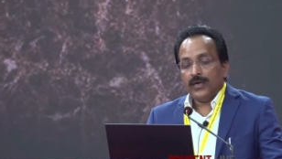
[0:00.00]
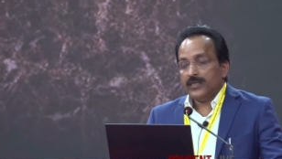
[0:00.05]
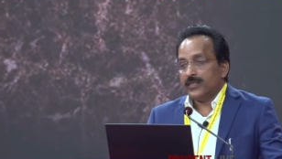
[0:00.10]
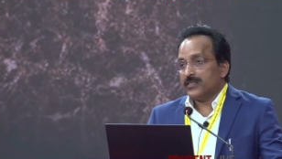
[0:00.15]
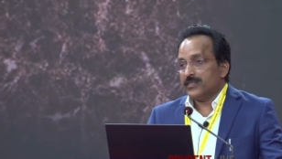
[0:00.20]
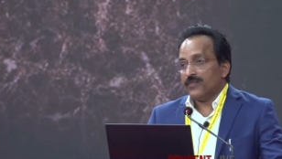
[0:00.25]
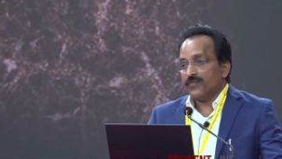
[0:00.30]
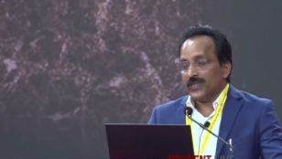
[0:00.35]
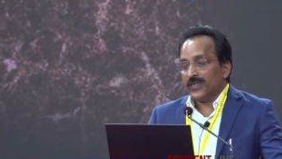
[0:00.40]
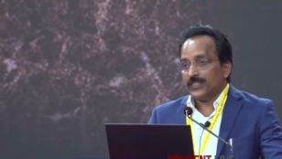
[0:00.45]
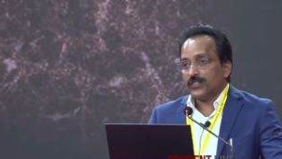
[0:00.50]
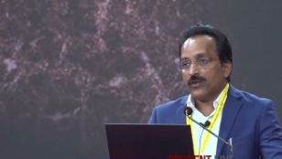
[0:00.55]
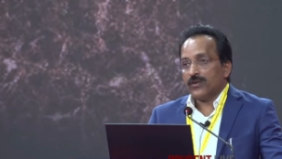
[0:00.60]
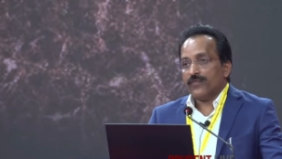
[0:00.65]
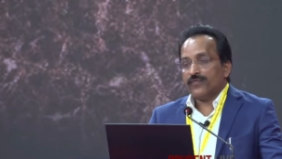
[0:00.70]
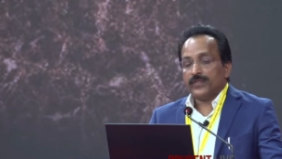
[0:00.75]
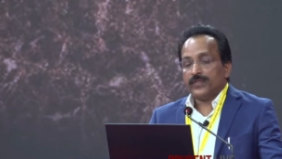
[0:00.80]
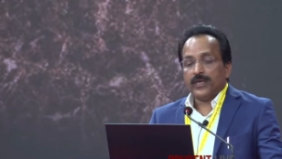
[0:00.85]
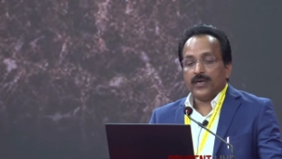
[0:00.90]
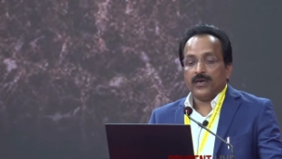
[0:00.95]
It is the first
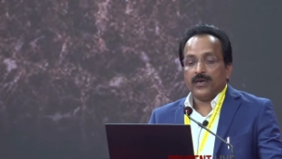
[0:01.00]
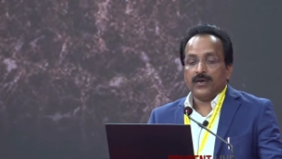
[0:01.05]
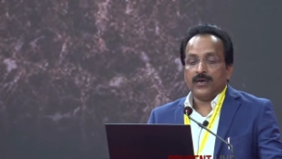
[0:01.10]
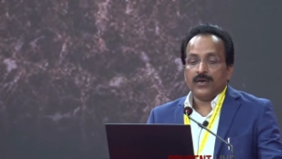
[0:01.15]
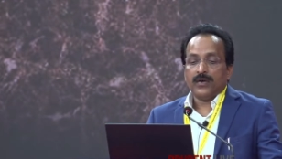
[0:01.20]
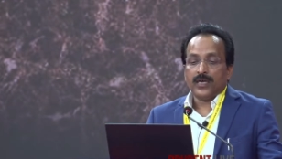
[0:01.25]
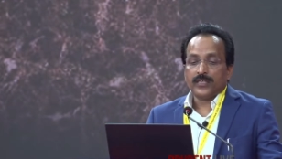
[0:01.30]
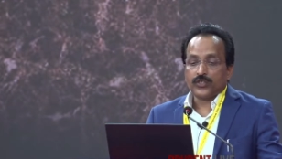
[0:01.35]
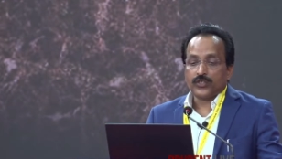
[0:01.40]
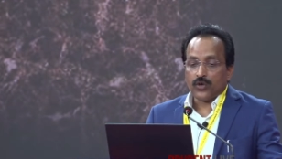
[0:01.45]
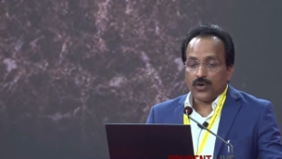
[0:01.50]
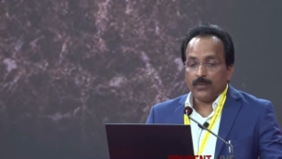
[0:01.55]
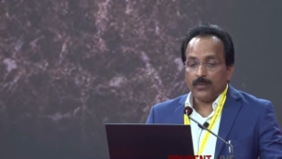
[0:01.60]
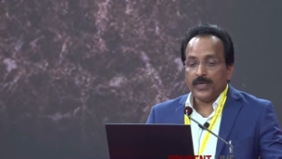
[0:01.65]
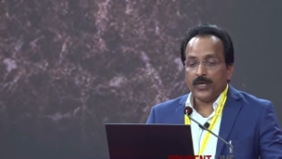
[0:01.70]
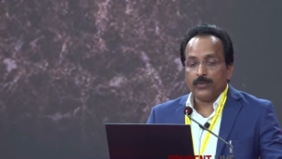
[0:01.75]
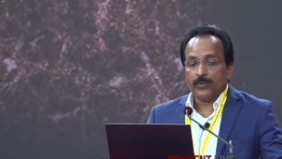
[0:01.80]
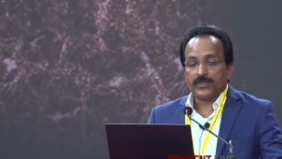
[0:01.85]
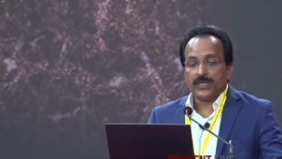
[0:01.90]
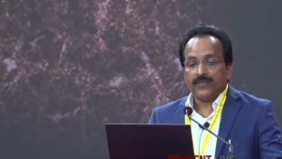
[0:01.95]
of the
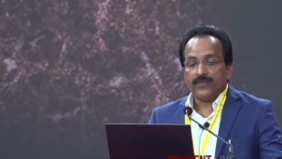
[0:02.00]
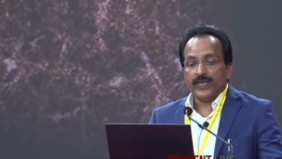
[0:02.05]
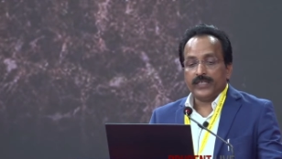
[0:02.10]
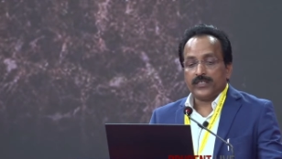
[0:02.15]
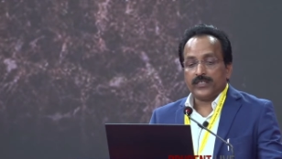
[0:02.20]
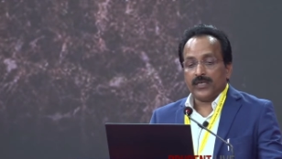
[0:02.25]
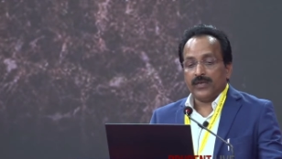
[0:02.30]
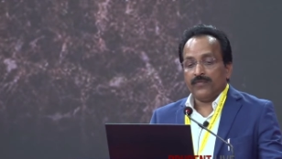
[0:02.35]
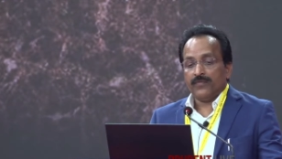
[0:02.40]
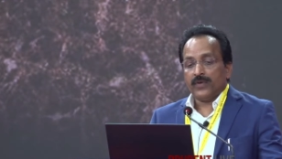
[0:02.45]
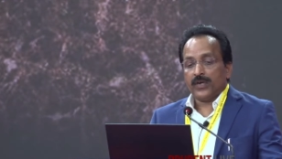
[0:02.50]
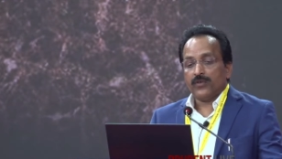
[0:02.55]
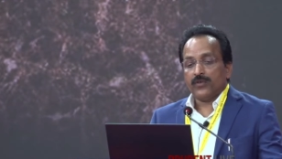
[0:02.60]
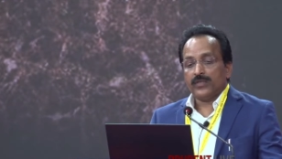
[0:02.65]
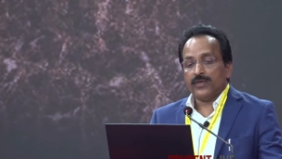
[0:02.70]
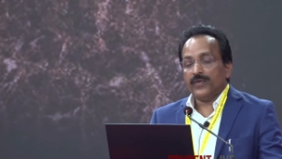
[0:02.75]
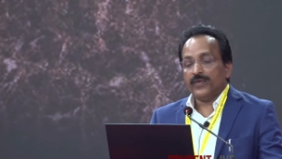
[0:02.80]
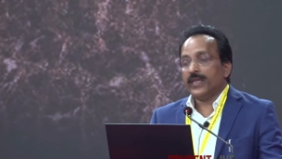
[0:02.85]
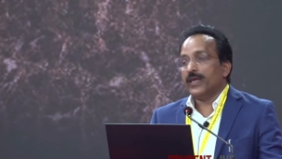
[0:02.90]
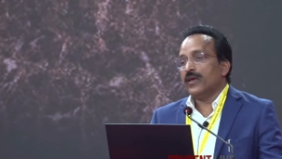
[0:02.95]
astronomy observatory, one of
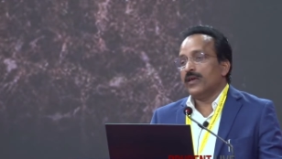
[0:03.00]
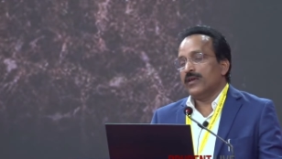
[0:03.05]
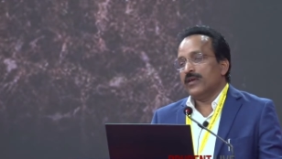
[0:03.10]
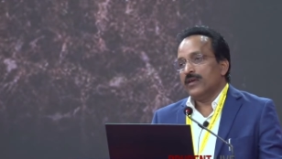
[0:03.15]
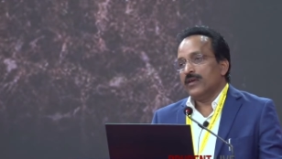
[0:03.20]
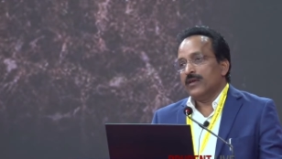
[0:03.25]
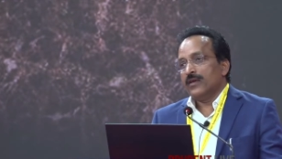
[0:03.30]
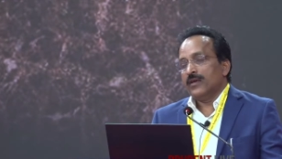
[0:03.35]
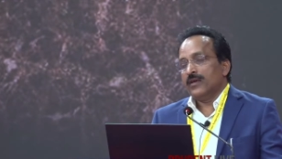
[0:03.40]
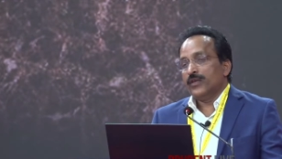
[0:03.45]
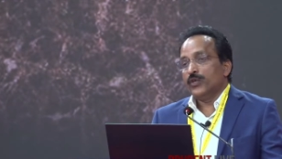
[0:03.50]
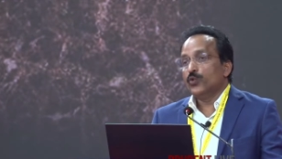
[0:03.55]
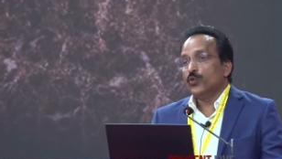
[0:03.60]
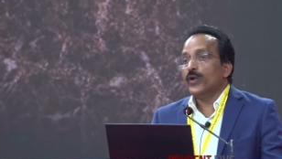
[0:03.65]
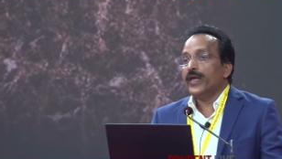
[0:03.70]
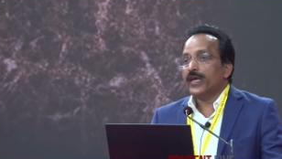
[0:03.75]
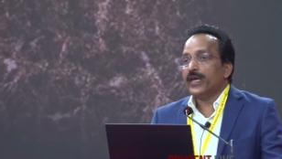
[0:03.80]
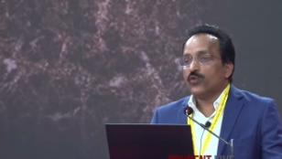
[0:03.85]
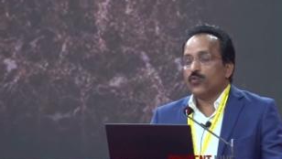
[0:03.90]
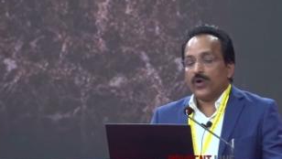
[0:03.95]
the very
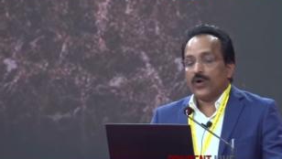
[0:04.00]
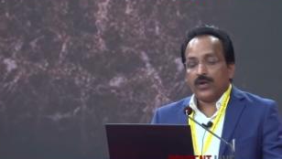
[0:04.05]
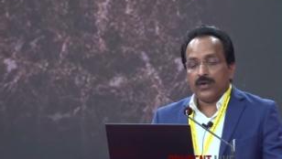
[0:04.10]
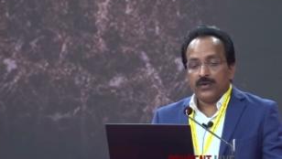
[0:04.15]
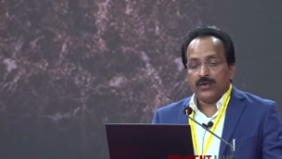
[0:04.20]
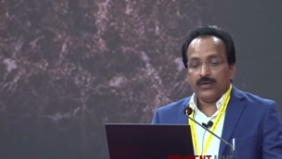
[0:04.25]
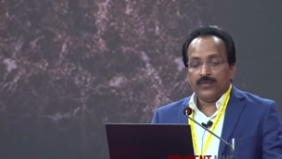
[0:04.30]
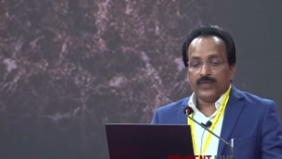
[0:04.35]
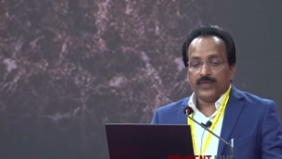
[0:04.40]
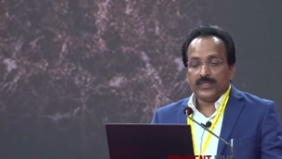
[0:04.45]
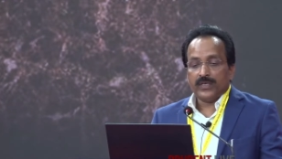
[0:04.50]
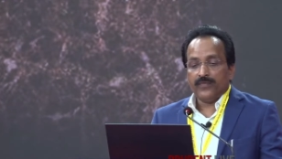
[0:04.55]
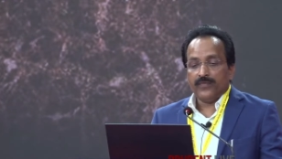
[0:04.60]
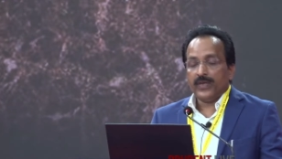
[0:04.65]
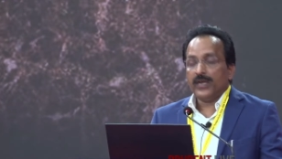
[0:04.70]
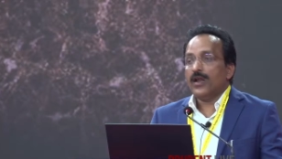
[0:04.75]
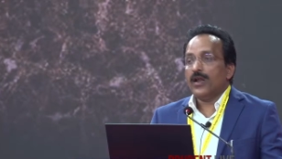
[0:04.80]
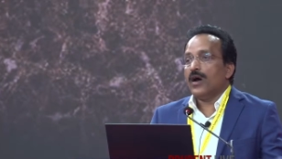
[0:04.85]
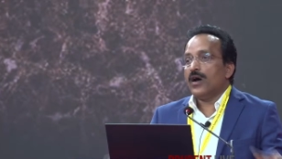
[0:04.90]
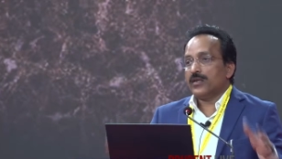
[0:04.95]
unique one with a
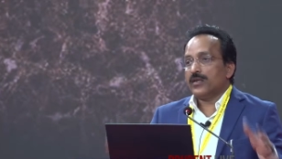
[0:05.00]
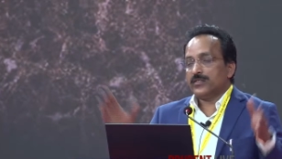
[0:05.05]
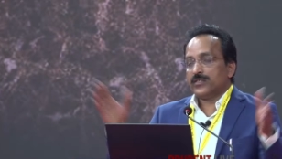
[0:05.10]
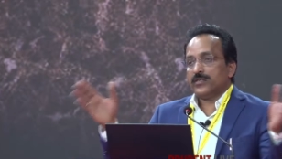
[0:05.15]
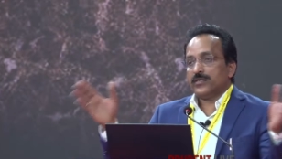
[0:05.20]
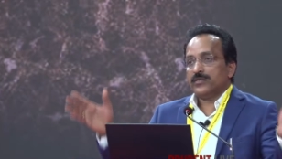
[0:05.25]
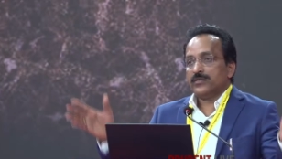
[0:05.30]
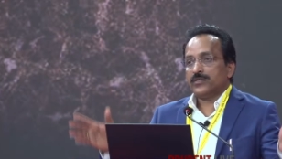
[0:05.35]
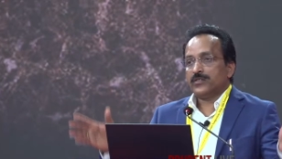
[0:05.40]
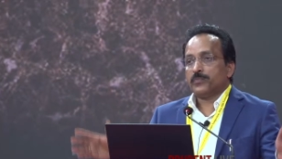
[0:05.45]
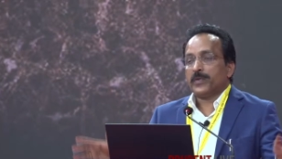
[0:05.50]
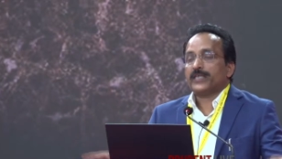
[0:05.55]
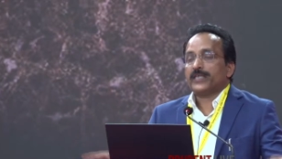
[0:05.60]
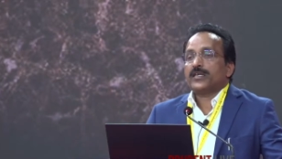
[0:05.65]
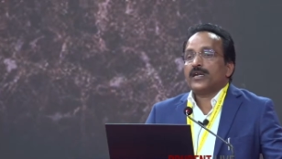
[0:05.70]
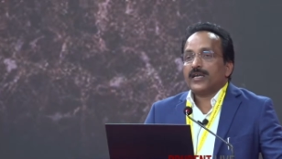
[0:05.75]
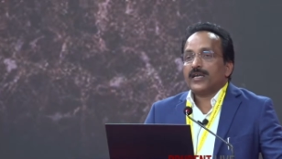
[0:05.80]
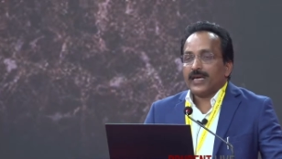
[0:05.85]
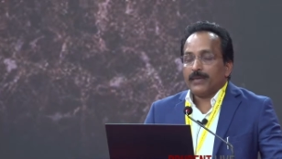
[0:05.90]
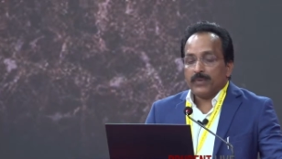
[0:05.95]
very large
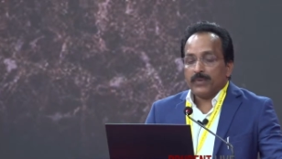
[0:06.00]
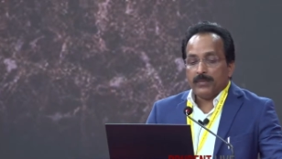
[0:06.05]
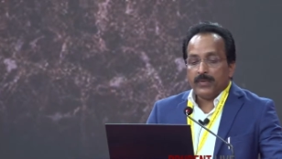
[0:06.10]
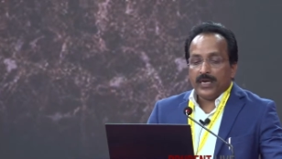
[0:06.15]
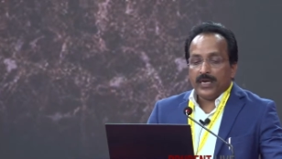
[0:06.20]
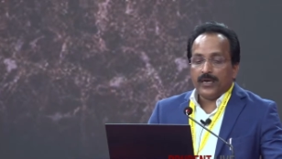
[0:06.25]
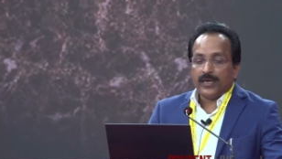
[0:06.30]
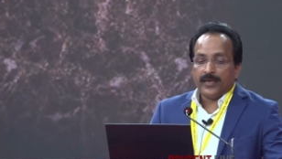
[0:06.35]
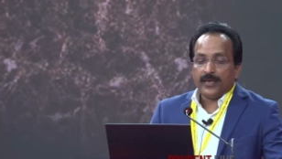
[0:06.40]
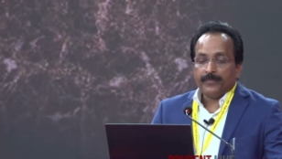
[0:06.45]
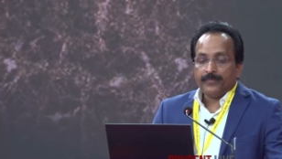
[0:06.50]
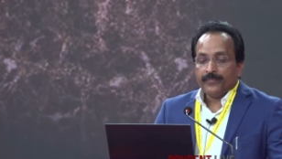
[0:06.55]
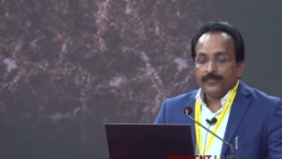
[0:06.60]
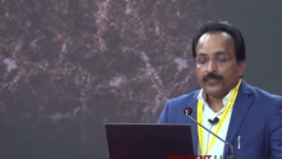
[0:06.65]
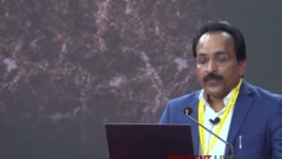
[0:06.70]
spectral capability,